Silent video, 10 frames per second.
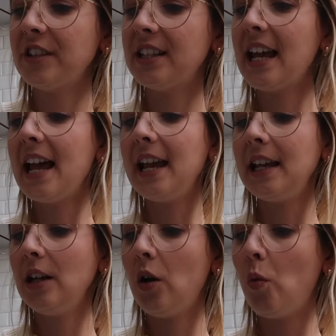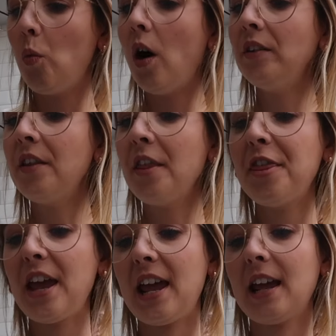to say, one
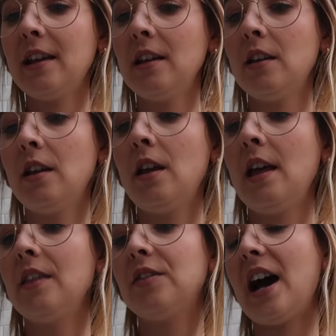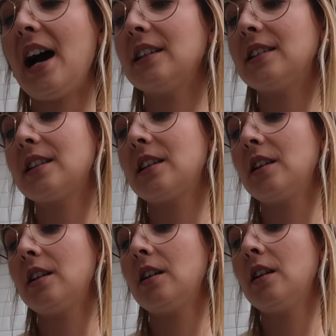thing that
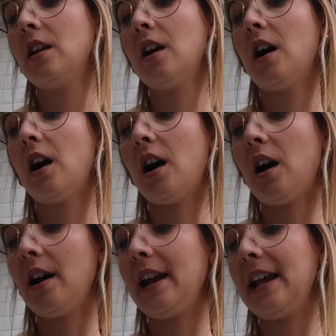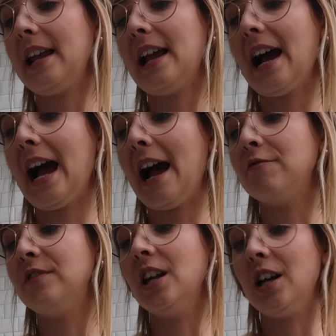I
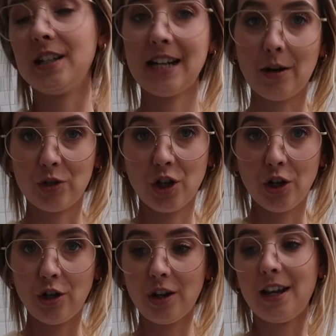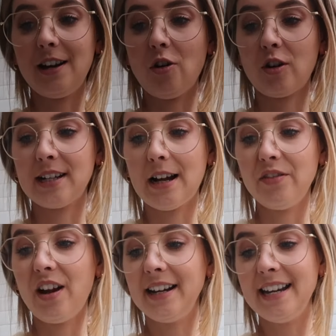have learnt how to cook in lockdown
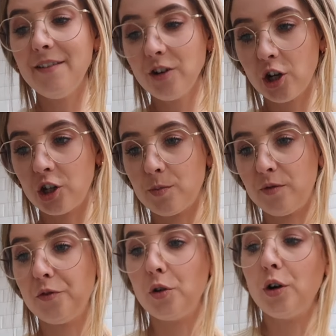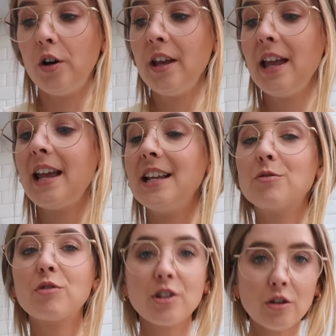that I never cooked before is
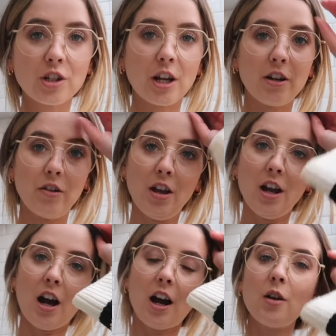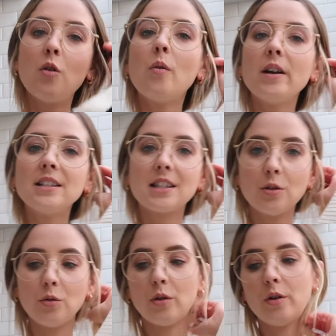risotto. I always
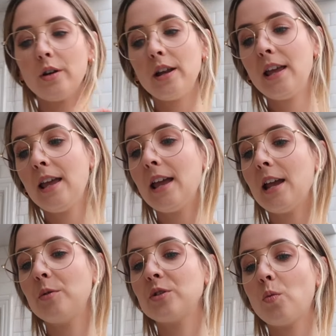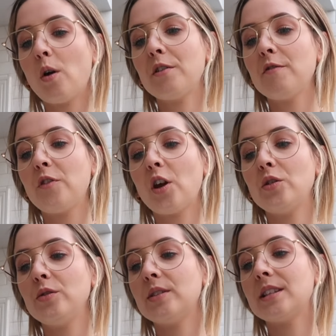thought it was one of
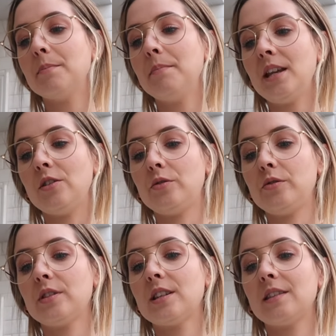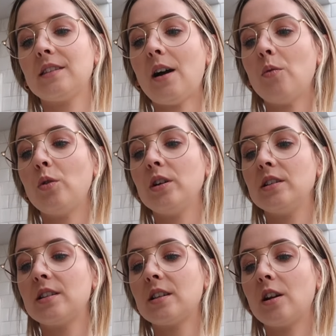those meals that
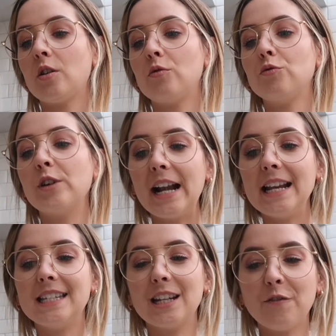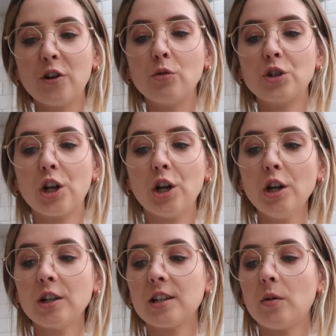was really difficult to cook,
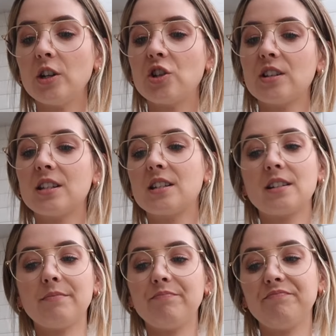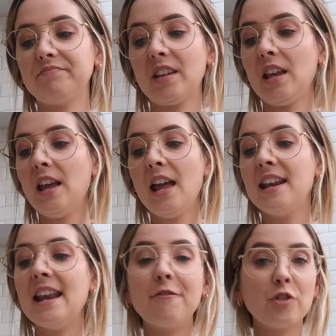so I just
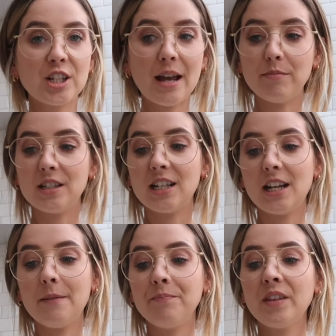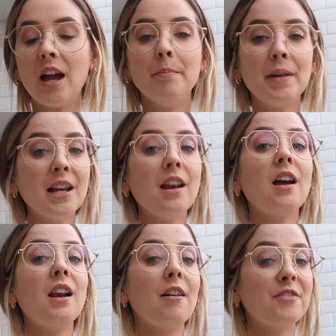never attempted it. A meal
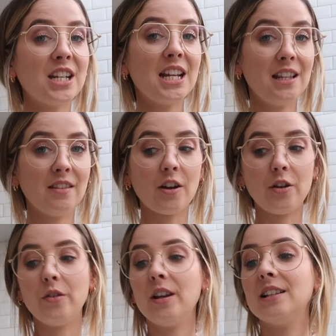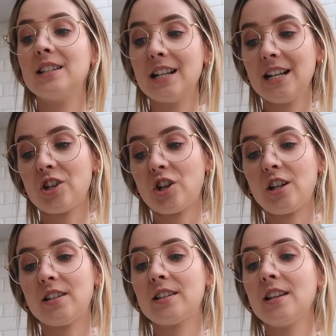I love to eat though, it's
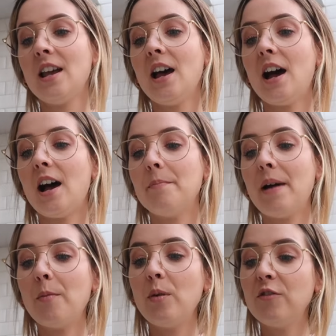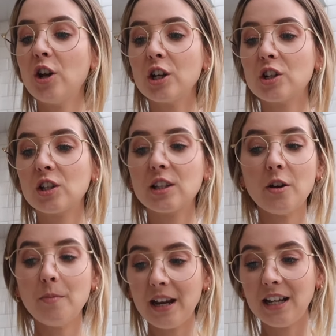delicious. And we've cooked
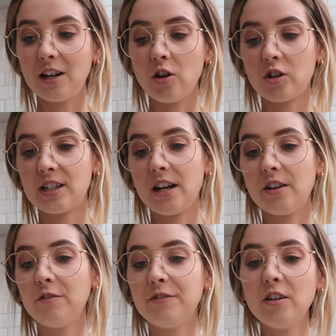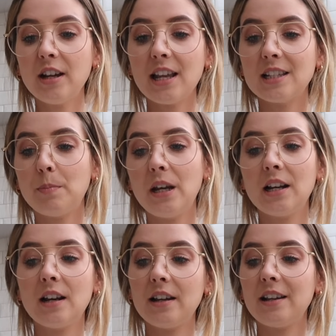so many in lockdown. I feel like it's
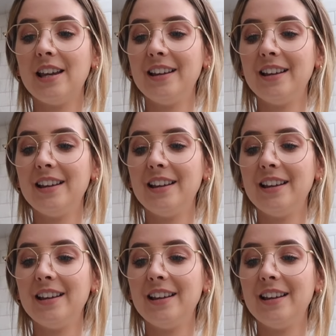been like